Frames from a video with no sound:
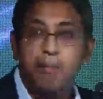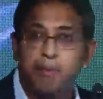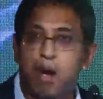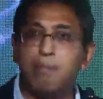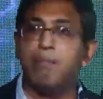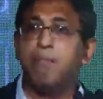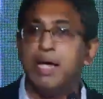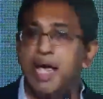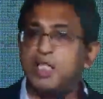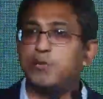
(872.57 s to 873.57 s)

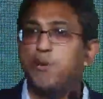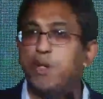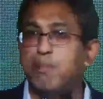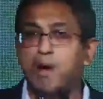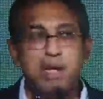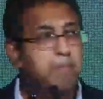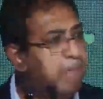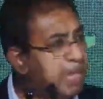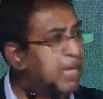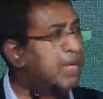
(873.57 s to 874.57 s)
probably export about
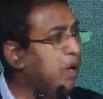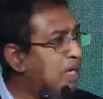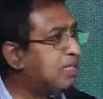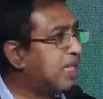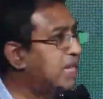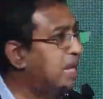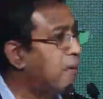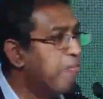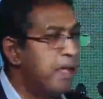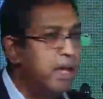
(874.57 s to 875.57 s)
$1 billion a year,